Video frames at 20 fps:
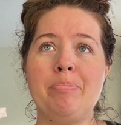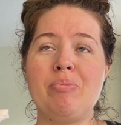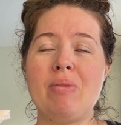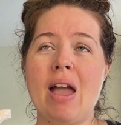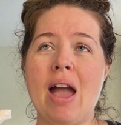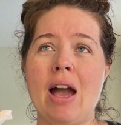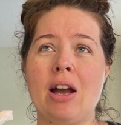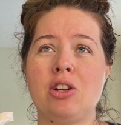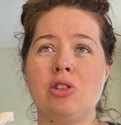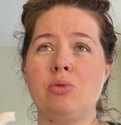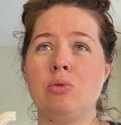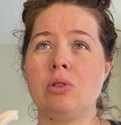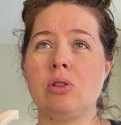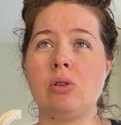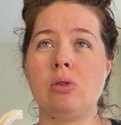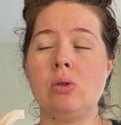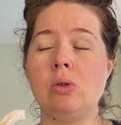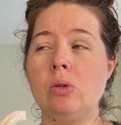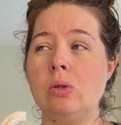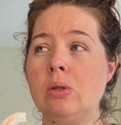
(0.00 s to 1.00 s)
actual
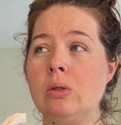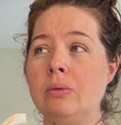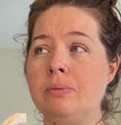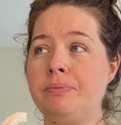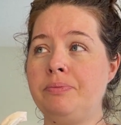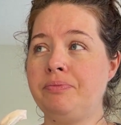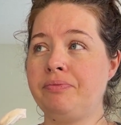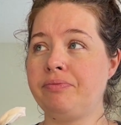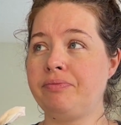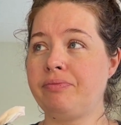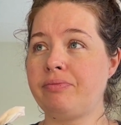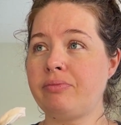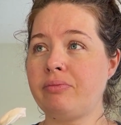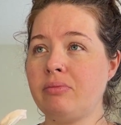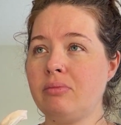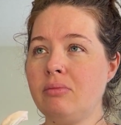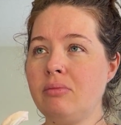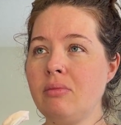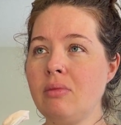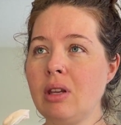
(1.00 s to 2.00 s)
goal,
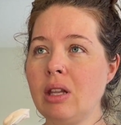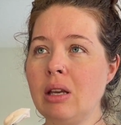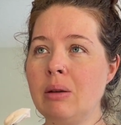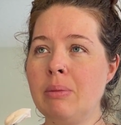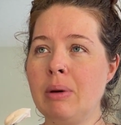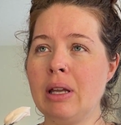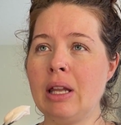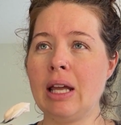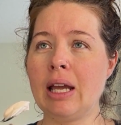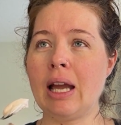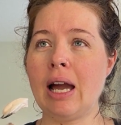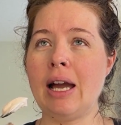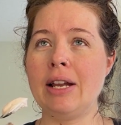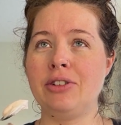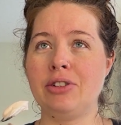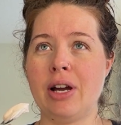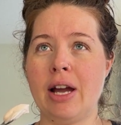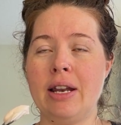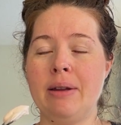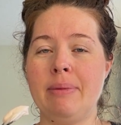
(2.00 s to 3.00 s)
but like I
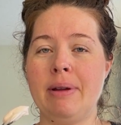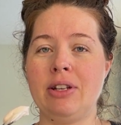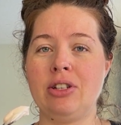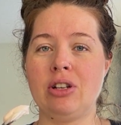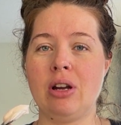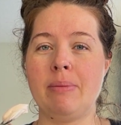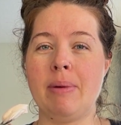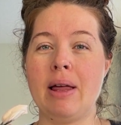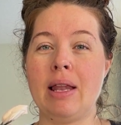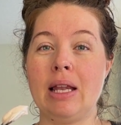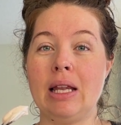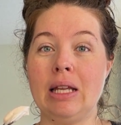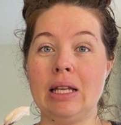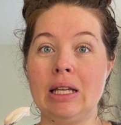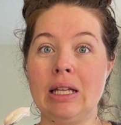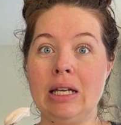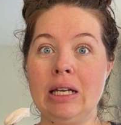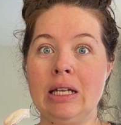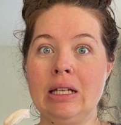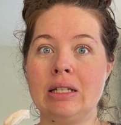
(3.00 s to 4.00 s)
try to make sure I'm at
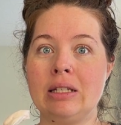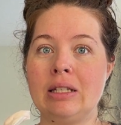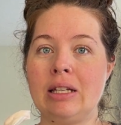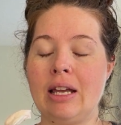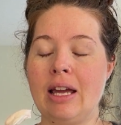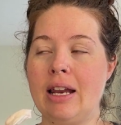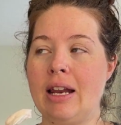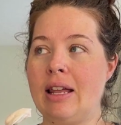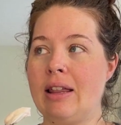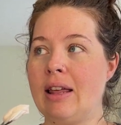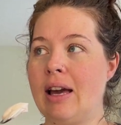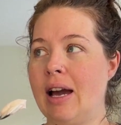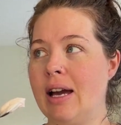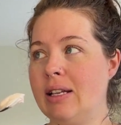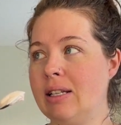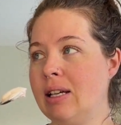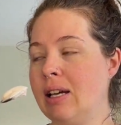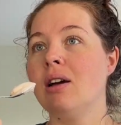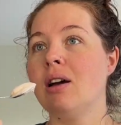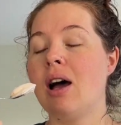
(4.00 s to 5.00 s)
least getting
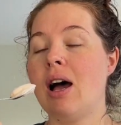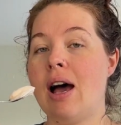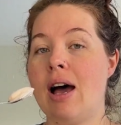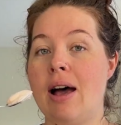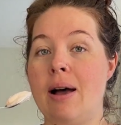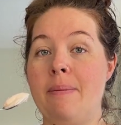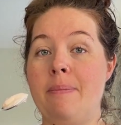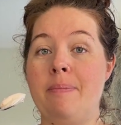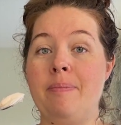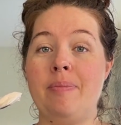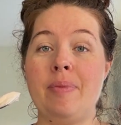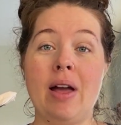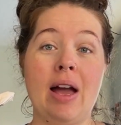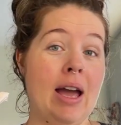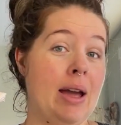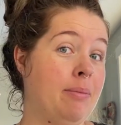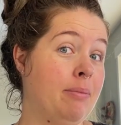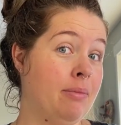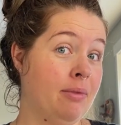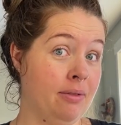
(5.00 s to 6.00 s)
that. I'm
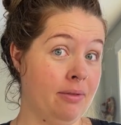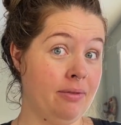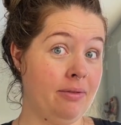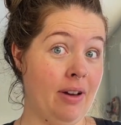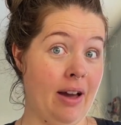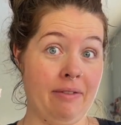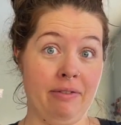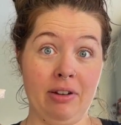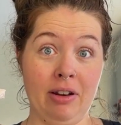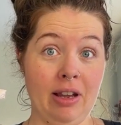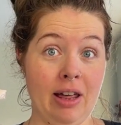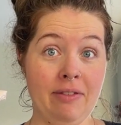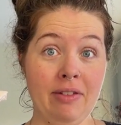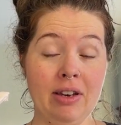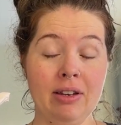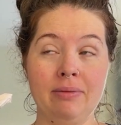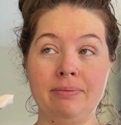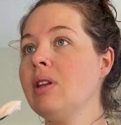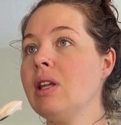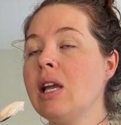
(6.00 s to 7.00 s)

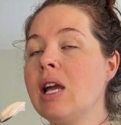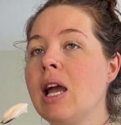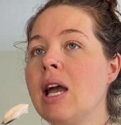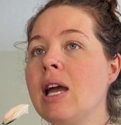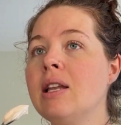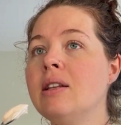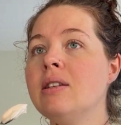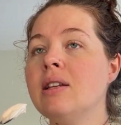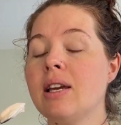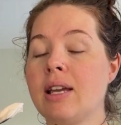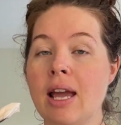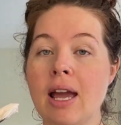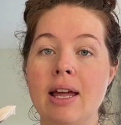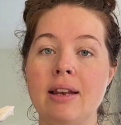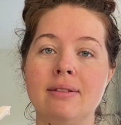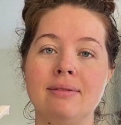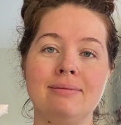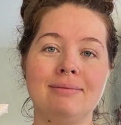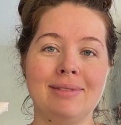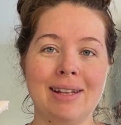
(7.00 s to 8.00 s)
5'11", and
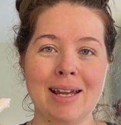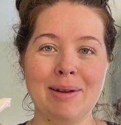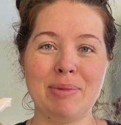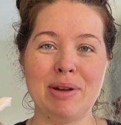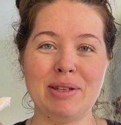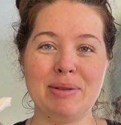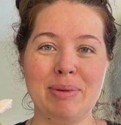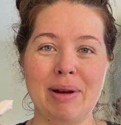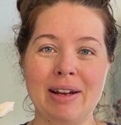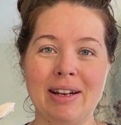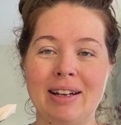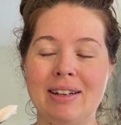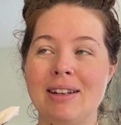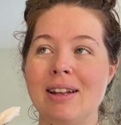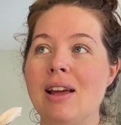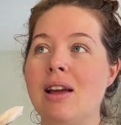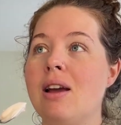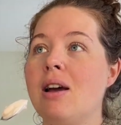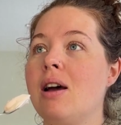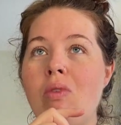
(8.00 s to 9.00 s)
again, 8 months pregnant.
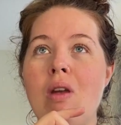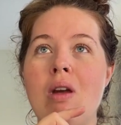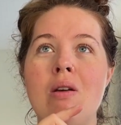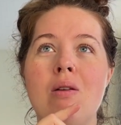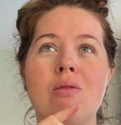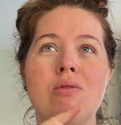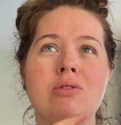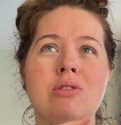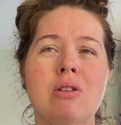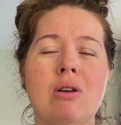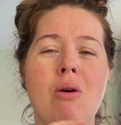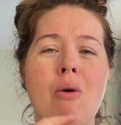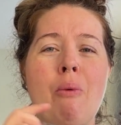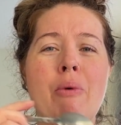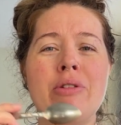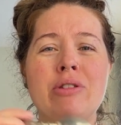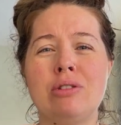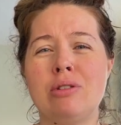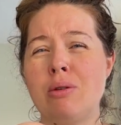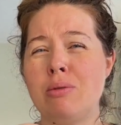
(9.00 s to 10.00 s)
I also
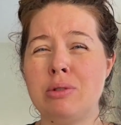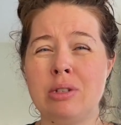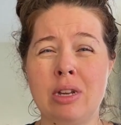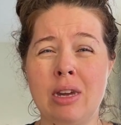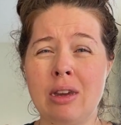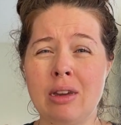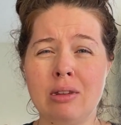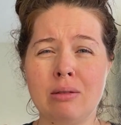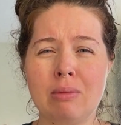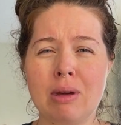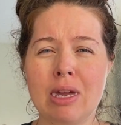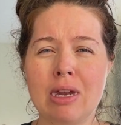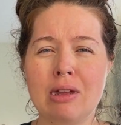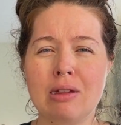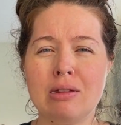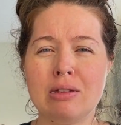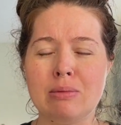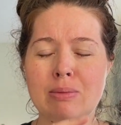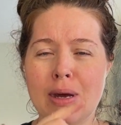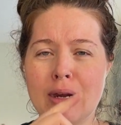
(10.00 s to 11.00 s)
was so sick at the beginning of
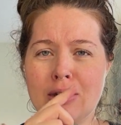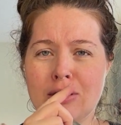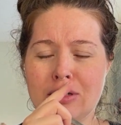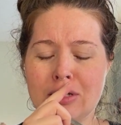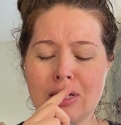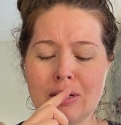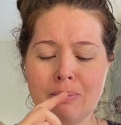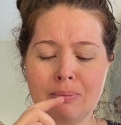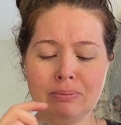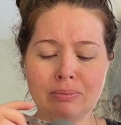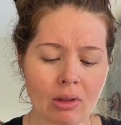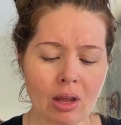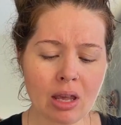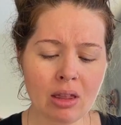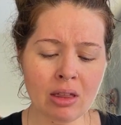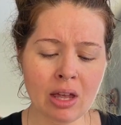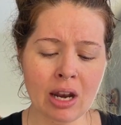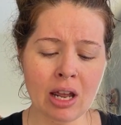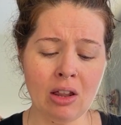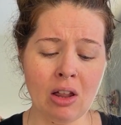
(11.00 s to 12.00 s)
this pregnancy
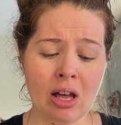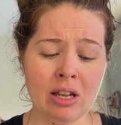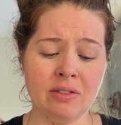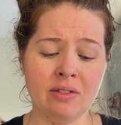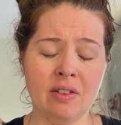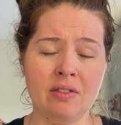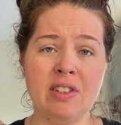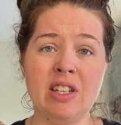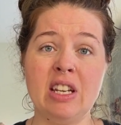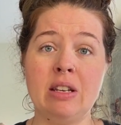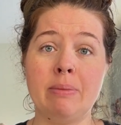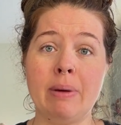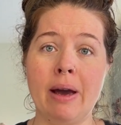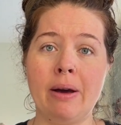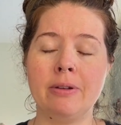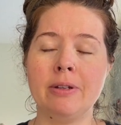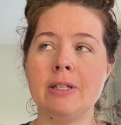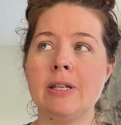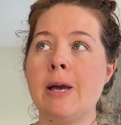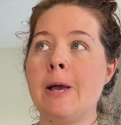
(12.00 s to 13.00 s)
that I lost 15
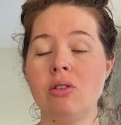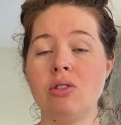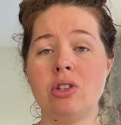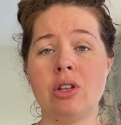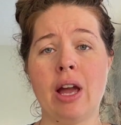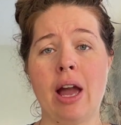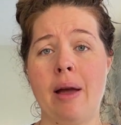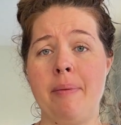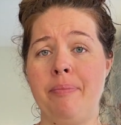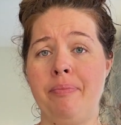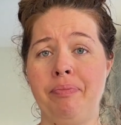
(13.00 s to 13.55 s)
pounds. So yeah,